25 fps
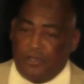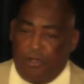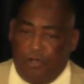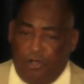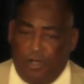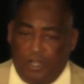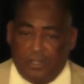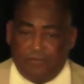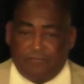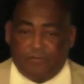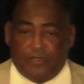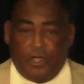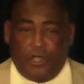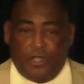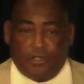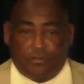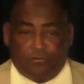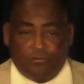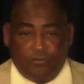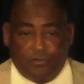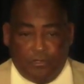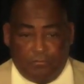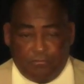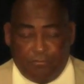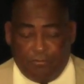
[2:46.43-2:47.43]
All have gone
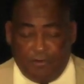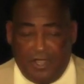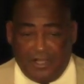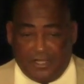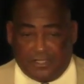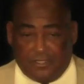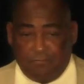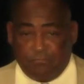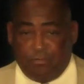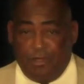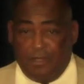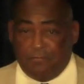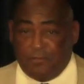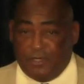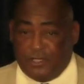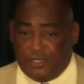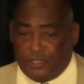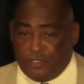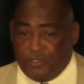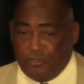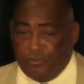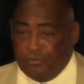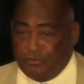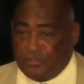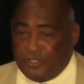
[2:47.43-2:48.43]
through the Brockton public
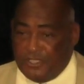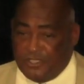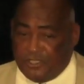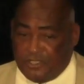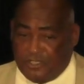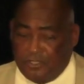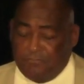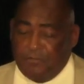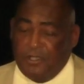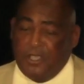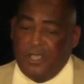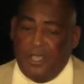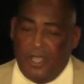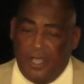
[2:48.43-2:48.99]
school system,